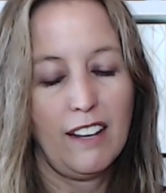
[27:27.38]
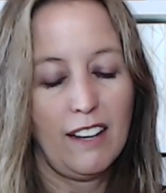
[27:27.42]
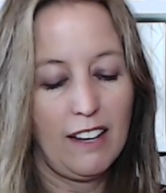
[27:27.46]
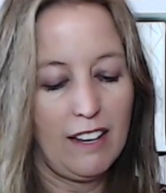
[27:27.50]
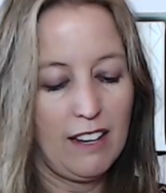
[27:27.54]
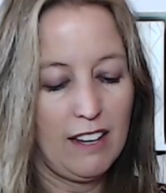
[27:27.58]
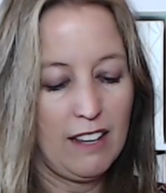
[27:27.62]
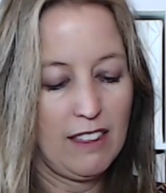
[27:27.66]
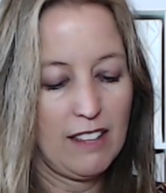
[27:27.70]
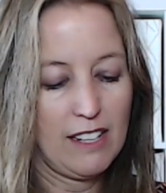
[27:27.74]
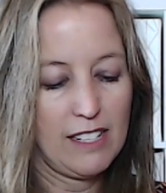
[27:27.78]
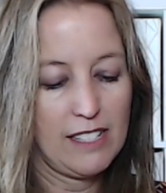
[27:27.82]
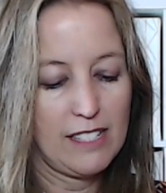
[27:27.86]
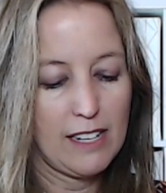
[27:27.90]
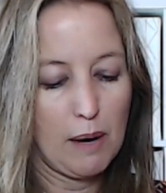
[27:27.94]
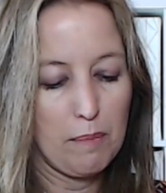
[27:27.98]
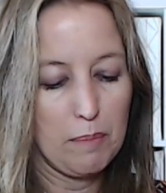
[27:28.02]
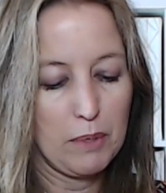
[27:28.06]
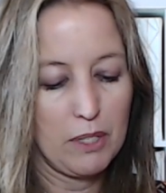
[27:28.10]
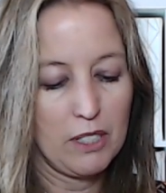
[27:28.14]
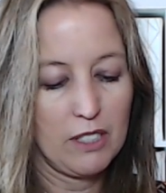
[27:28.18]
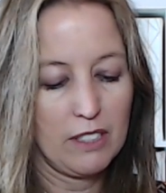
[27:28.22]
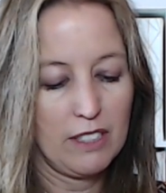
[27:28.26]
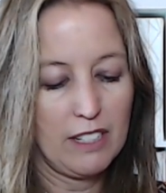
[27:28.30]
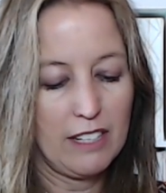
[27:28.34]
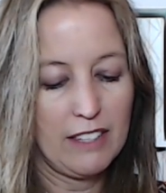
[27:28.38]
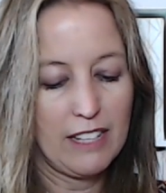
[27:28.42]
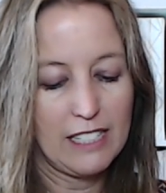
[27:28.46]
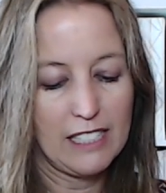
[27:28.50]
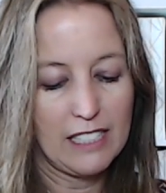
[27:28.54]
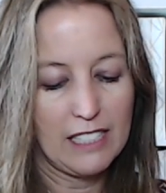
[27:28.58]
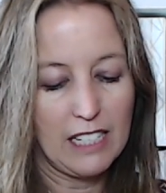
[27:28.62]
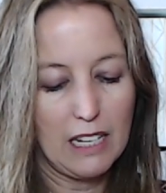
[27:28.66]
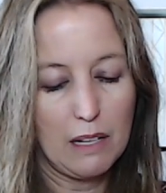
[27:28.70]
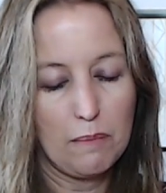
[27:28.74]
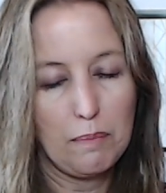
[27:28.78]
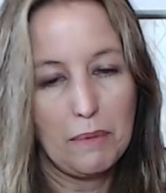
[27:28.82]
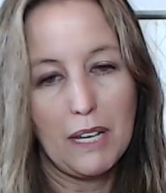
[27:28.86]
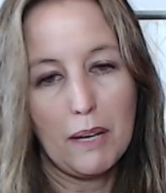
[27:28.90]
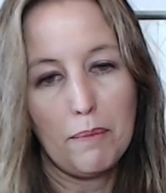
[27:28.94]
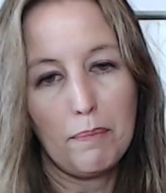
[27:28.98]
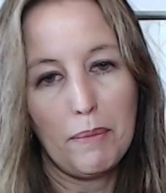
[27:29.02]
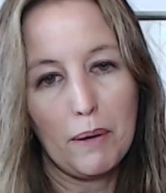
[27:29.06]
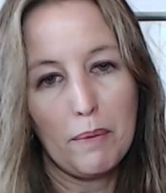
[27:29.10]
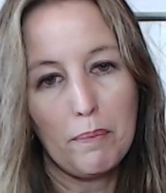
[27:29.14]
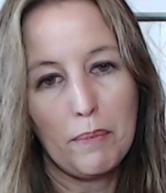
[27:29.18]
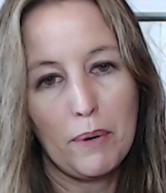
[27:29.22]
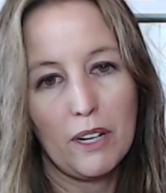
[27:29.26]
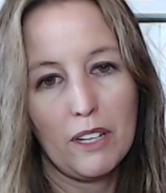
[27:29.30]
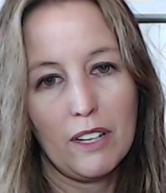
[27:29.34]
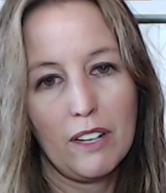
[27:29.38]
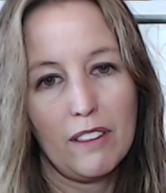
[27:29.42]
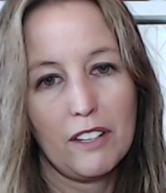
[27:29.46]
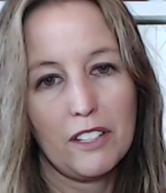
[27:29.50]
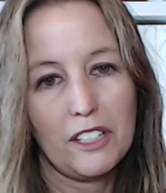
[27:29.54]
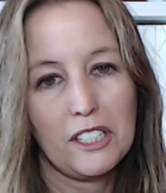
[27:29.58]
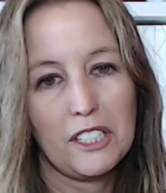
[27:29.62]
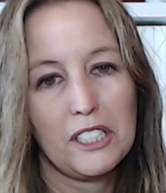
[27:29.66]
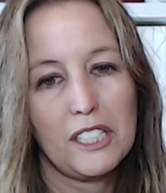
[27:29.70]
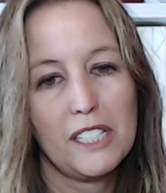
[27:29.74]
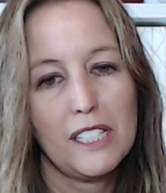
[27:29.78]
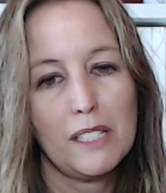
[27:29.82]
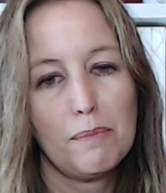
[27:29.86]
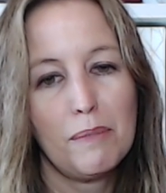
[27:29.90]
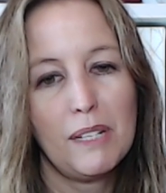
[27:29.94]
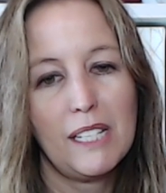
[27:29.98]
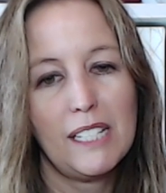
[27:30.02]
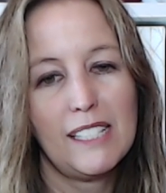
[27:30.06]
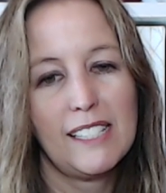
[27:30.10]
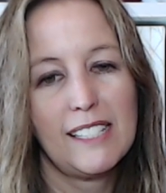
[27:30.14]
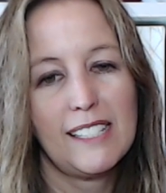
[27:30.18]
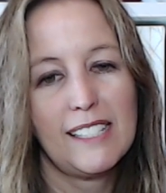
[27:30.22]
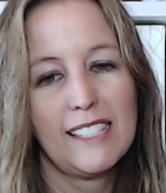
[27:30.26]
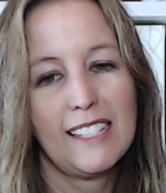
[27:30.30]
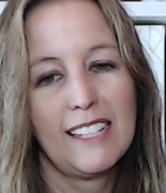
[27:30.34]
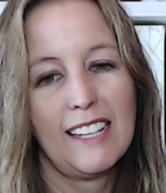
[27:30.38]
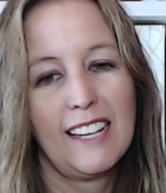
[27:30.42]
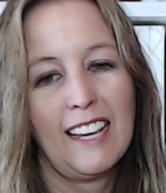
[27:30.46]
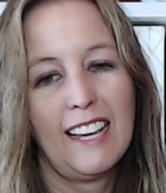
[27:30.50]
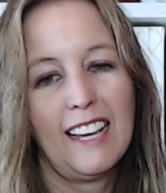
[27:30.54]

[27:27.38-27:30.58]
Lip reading: in the summer, and that's going to be a big part of their Christmas.